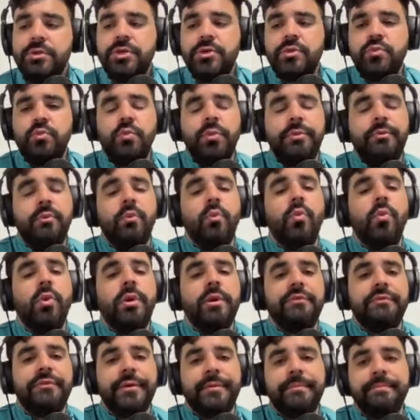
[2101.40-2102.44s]
just with
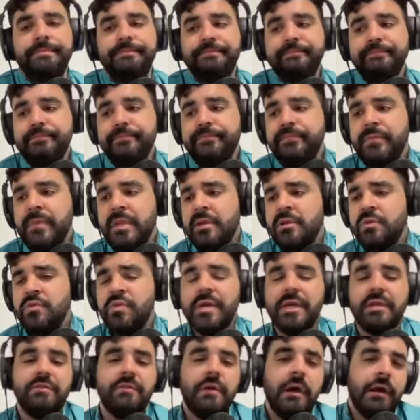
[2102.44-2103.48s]
one of them, because
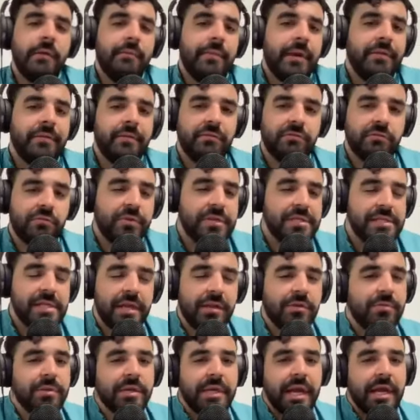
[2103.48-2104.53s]
we can talk about this wrist
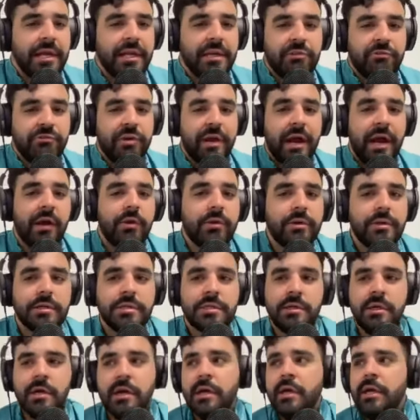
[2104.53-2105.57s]
angle mechanics for
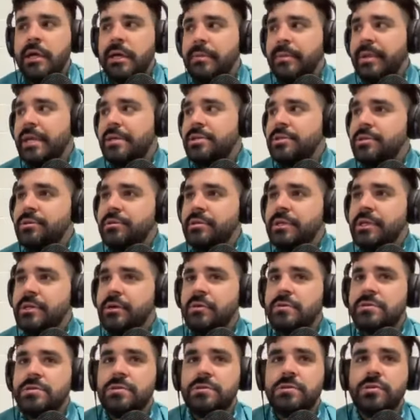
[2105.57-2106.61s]
hours, but I certainly
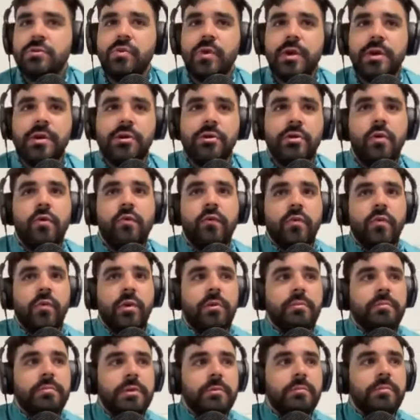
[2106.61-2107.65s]
also don't want to
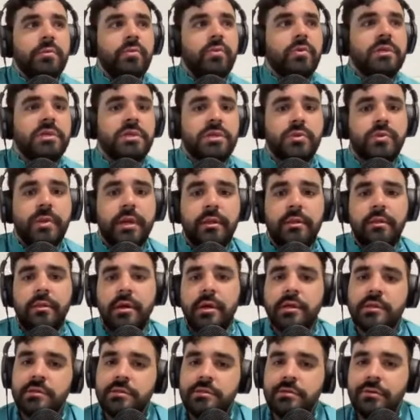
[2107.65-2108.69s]
overwhelm people with swing
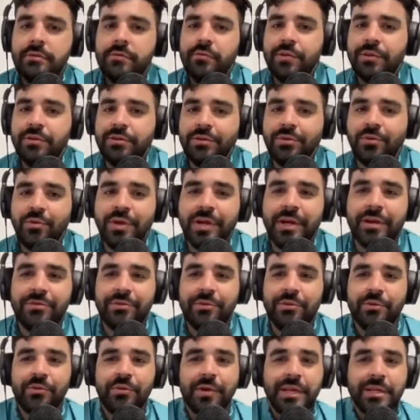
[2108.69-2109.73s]
thoughts when they're going out
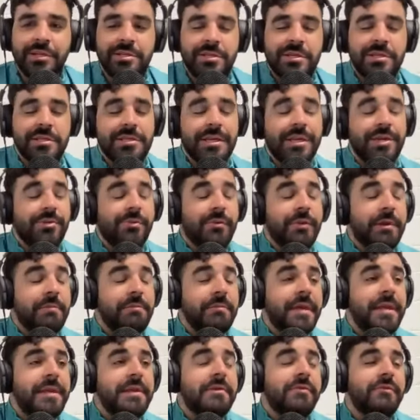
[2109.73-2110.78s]
to the range, because I know that
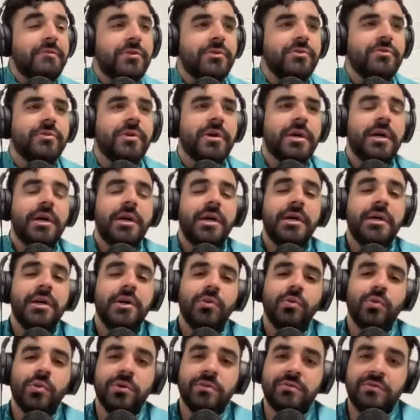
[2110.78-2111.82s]
many of you
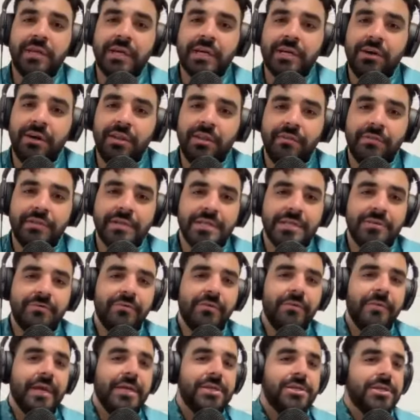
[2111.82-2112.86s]
will take all of this
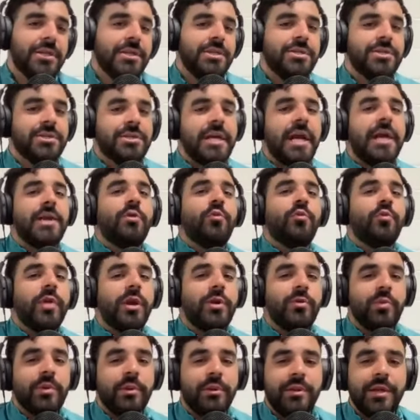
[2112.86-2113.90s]
information and just kind of
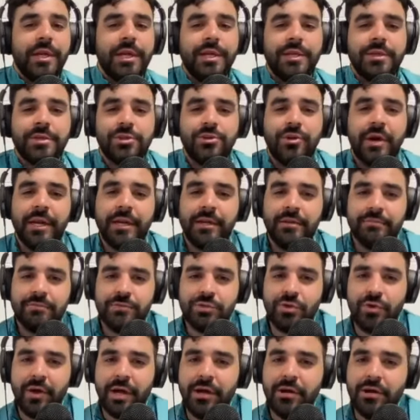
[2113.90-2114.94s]
run with it and
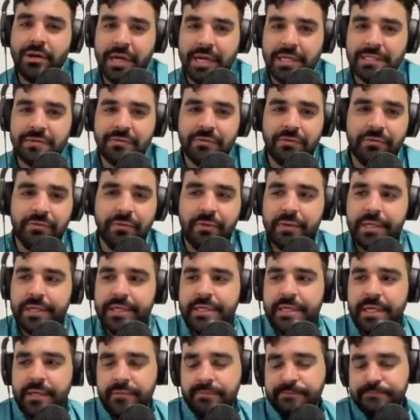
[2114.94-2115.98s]
try all kinds of different
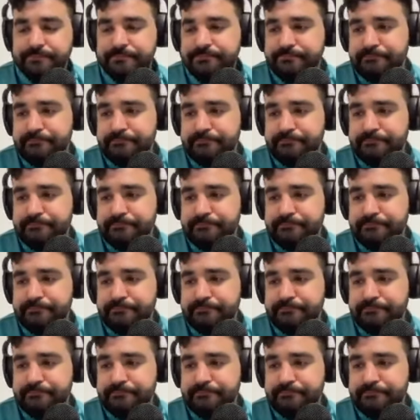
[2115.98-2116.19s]
things out.